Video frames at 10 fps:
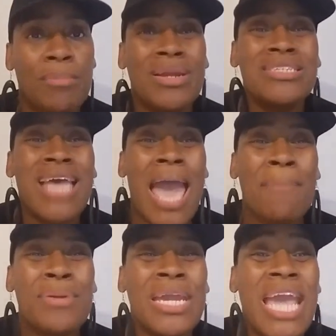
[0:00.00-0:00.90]
but it's
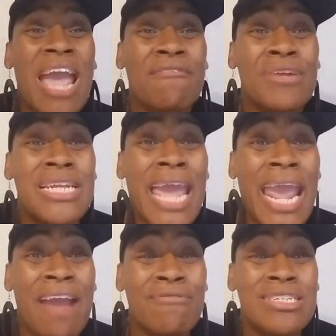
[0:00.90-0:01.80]
happening every day,
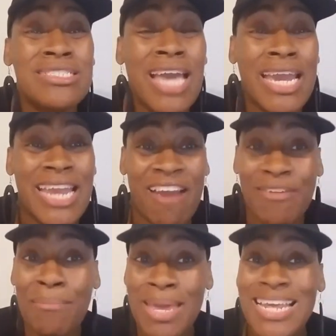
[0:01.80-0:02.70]
every second,
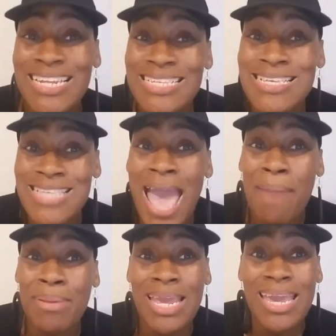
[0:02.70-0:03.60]
every minute. This is
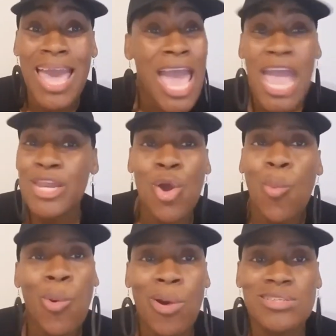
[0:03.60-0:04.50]
happening and no
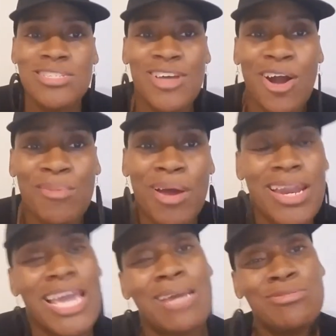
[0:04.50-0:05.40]
one wants to talk about it.
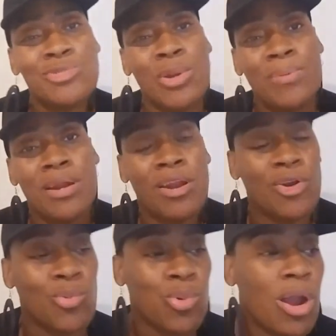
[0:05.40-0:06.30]
They keep sweeping it under
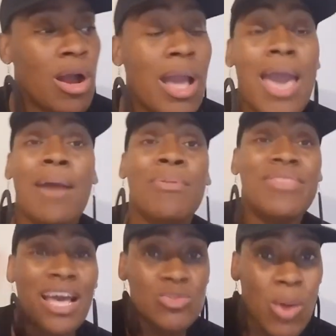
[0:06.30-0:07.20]
the rug. But
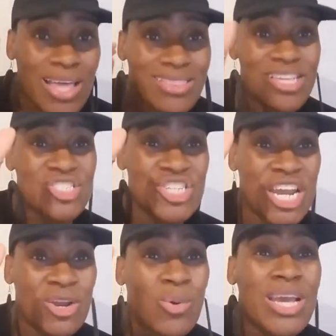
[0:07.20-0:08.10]
that's why this
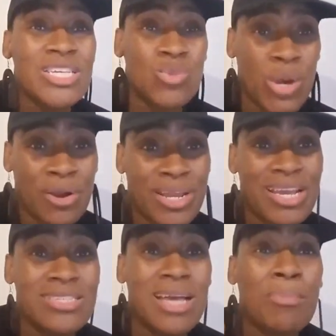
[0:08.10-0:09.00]
channel is where it
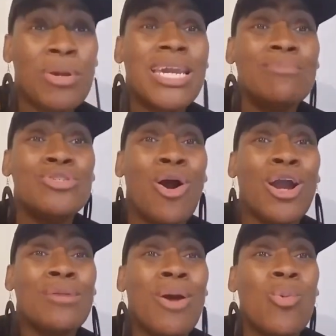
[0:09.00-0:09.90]
is. I'm going to keep
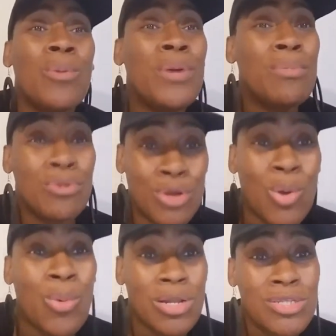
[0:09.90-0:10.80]
talking about what people
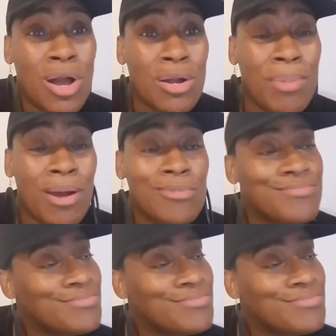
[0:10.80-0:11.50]
don't want to talk about